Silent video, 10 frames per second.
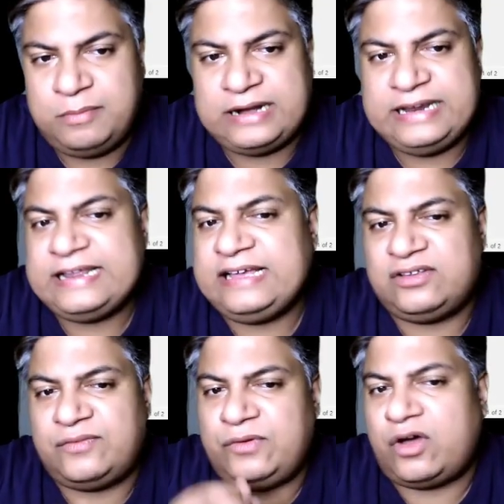But in
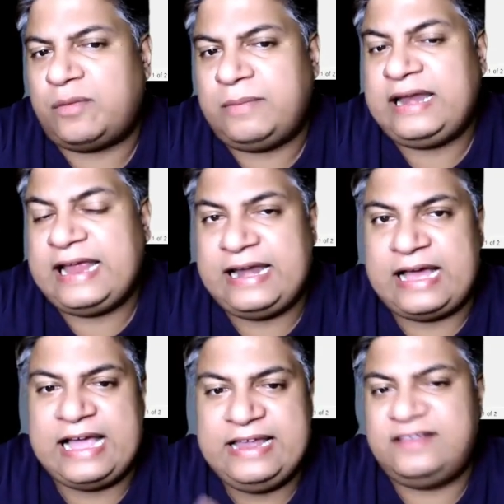case of normal and
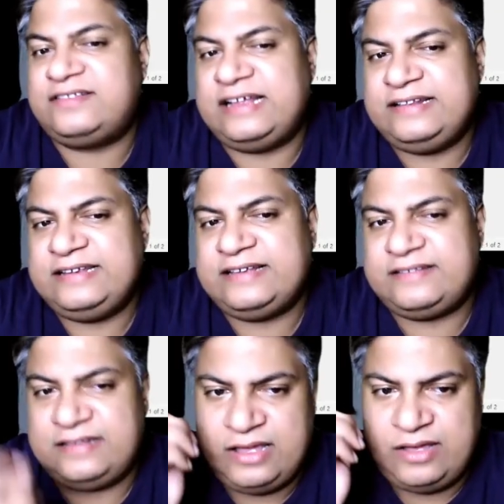high risk
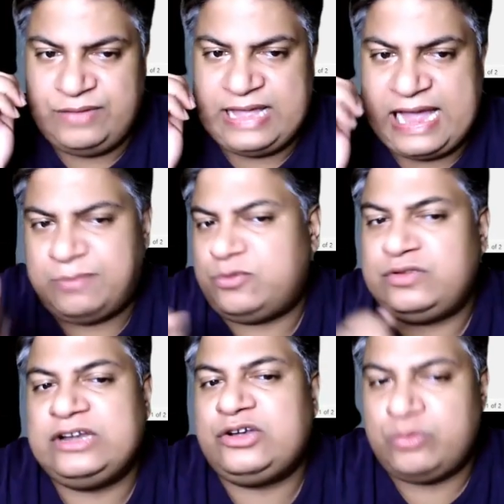changes, we have to
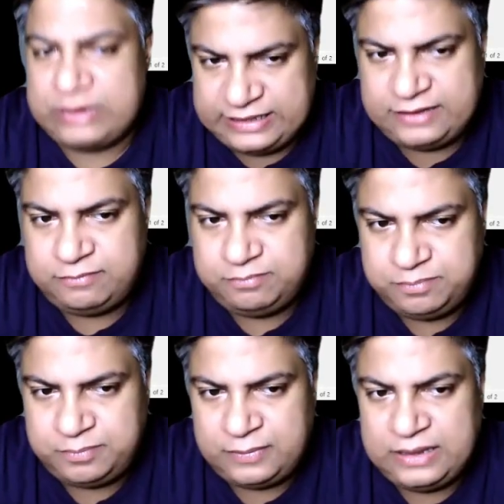sit together,
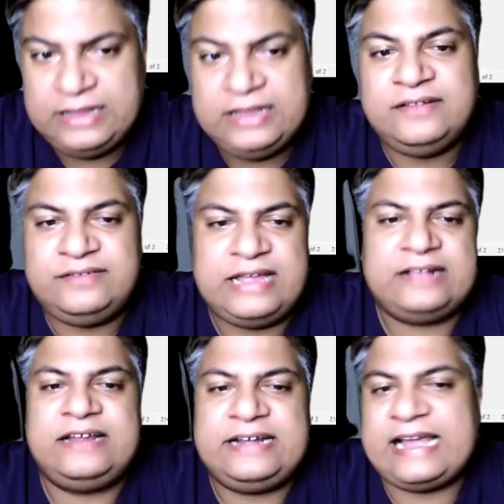
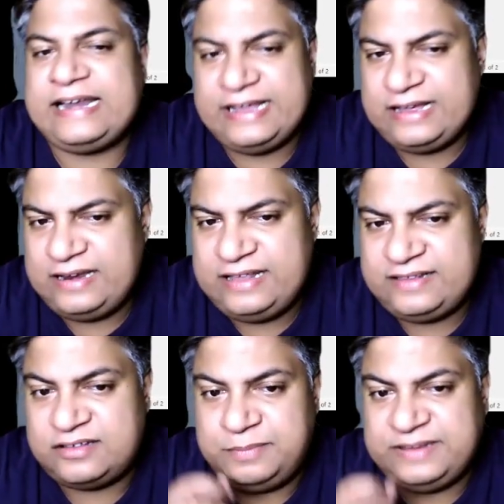check the technical
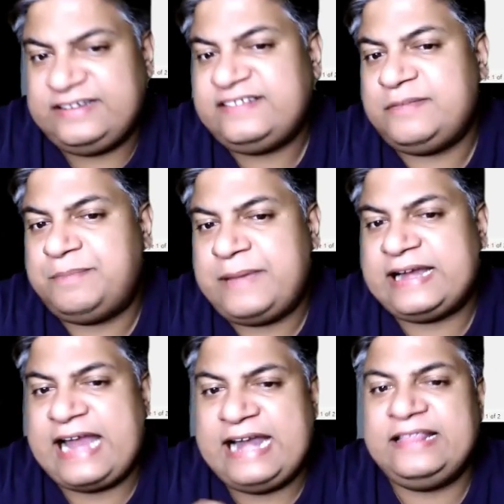risk, business
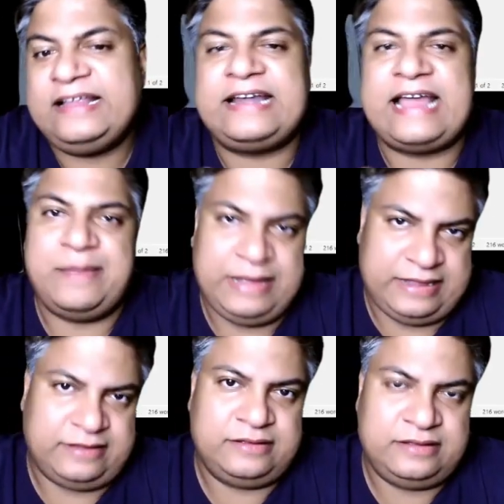impact, and the timing.